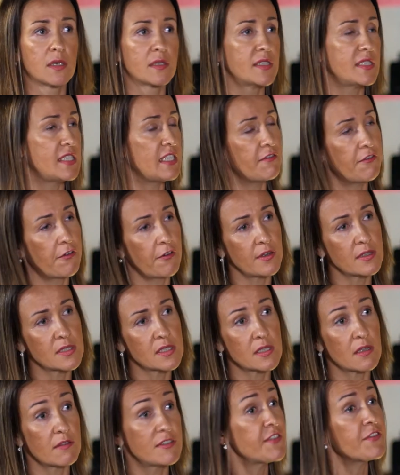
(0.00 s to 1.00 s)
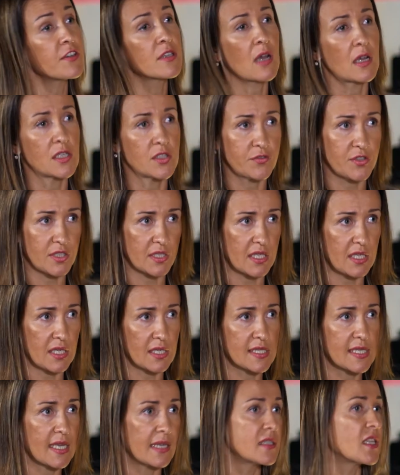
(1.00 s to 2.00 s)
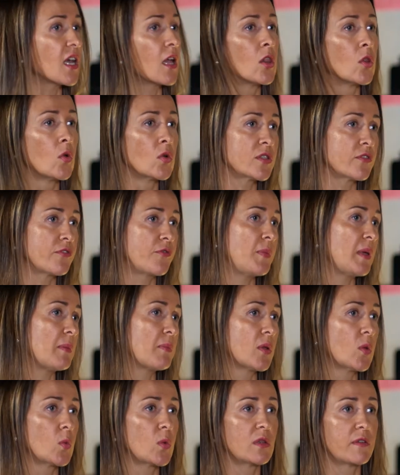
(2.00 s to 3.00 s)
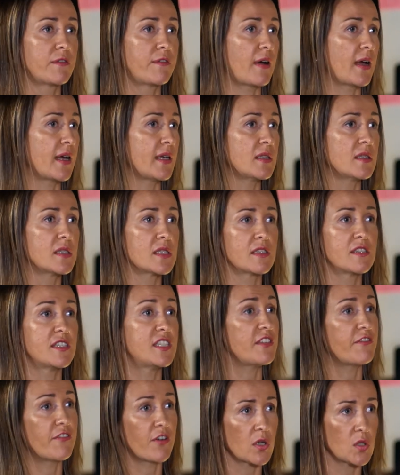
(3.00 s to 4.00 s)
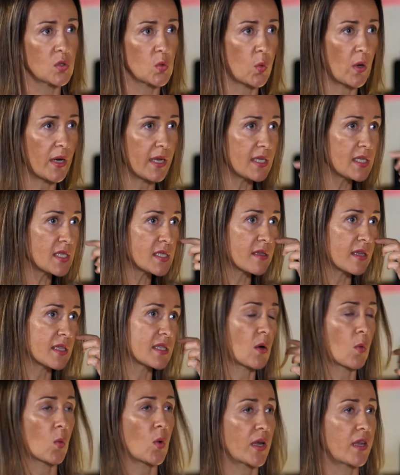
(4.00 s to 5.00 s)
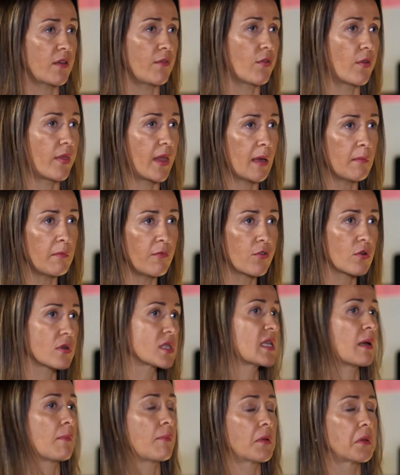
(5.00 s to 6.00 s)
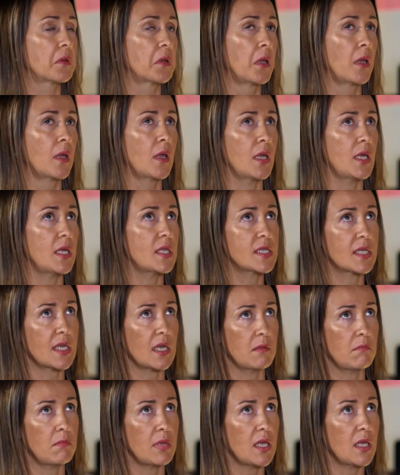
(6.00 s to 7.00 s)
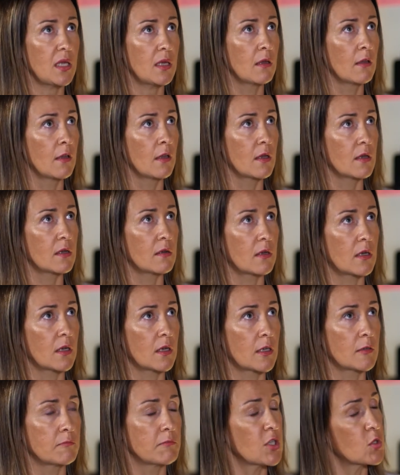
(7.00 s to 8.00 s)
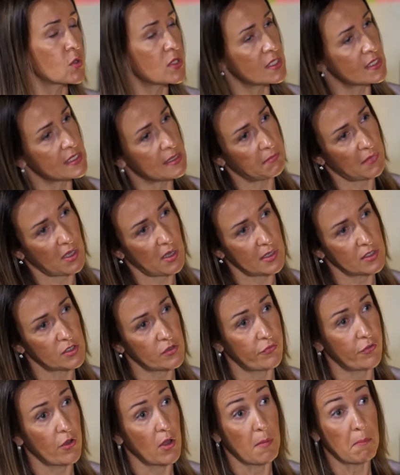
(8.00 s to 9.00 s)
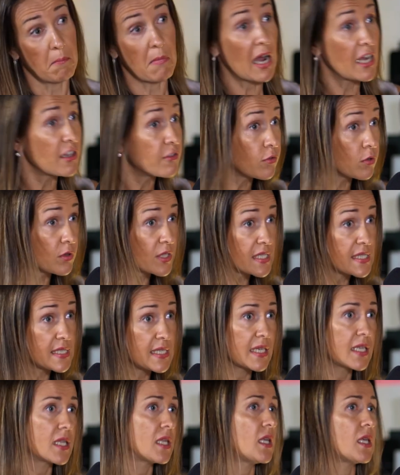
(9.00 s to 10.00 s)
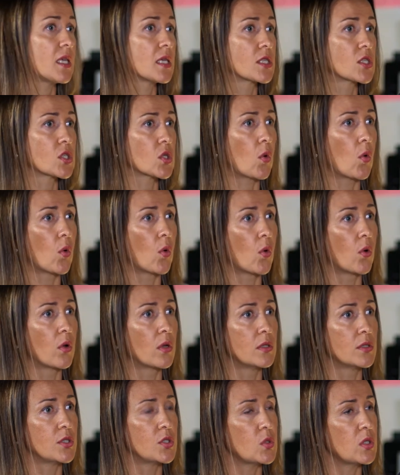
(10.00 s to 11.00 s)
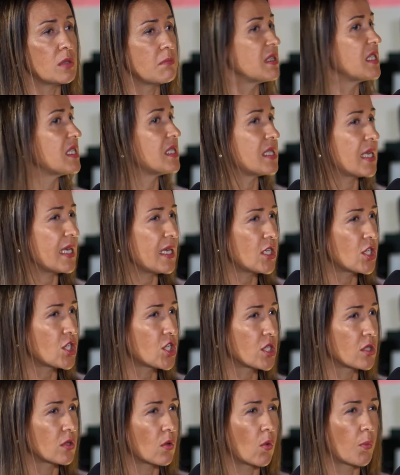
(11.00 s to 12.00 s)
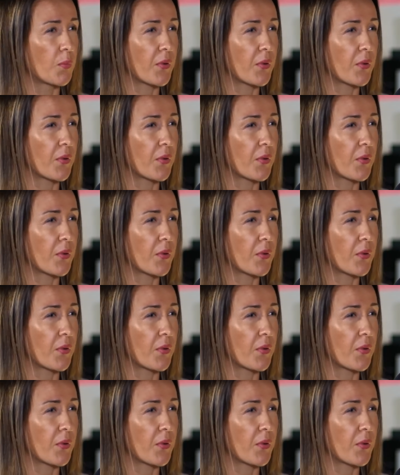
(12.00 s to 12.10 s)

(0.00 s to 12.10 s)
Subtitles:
Different kinds of techniques, and a lot of people will find different ways that are working for them. For example, it can be using some kind of mindfulness techniques, or doing meditation, or